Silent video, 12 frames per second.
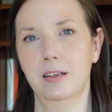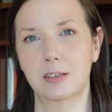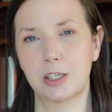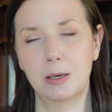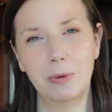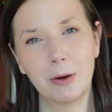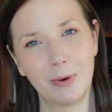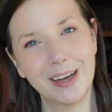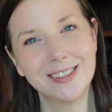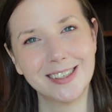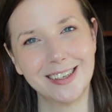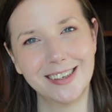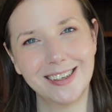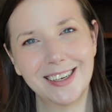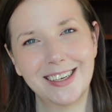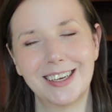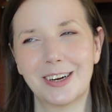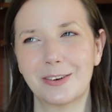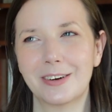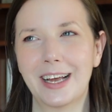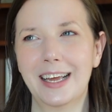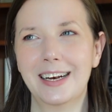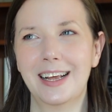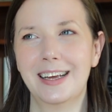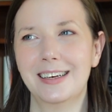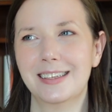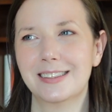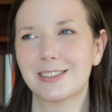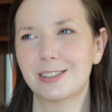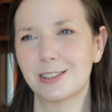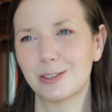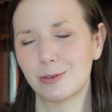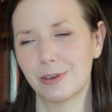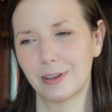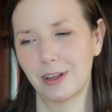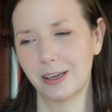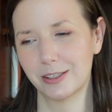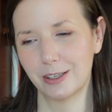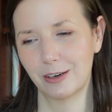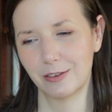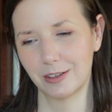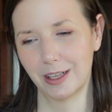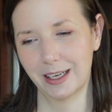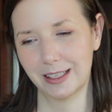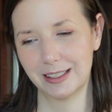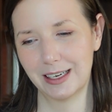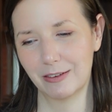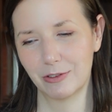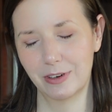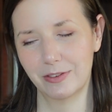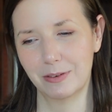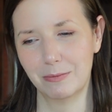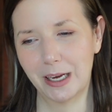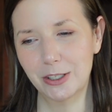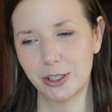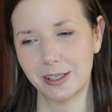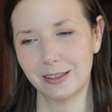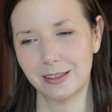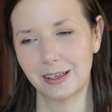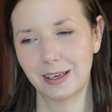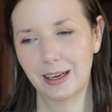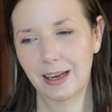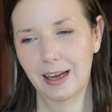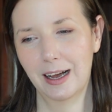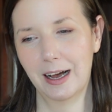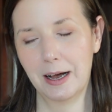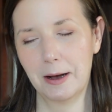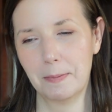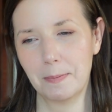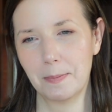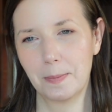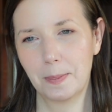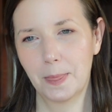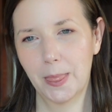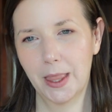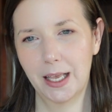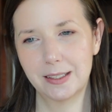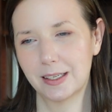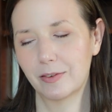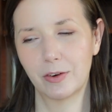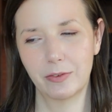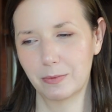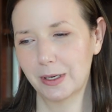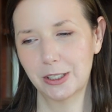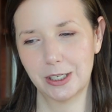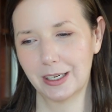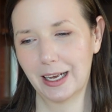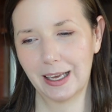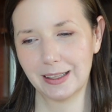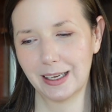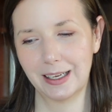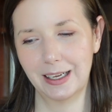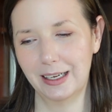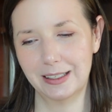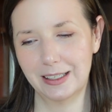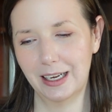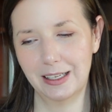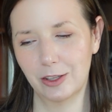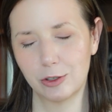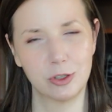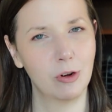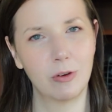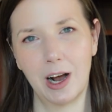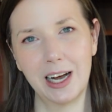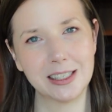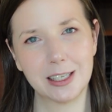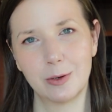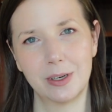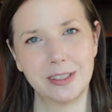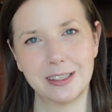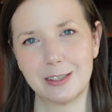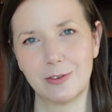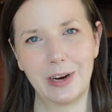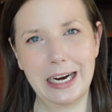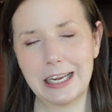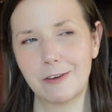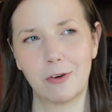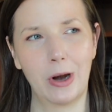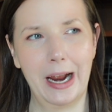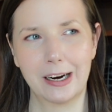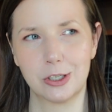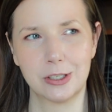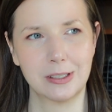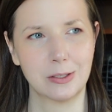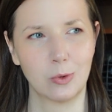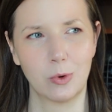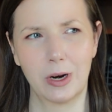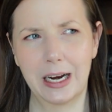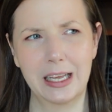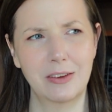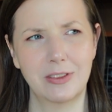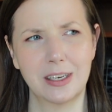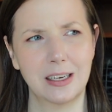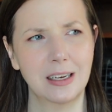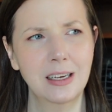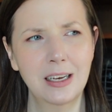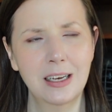she'd be arrested, you know, and it's just sort of glossed over. Like it's never even mentioned. It's never even mentioned again. Like it there's no consequences for any of her actions or any of the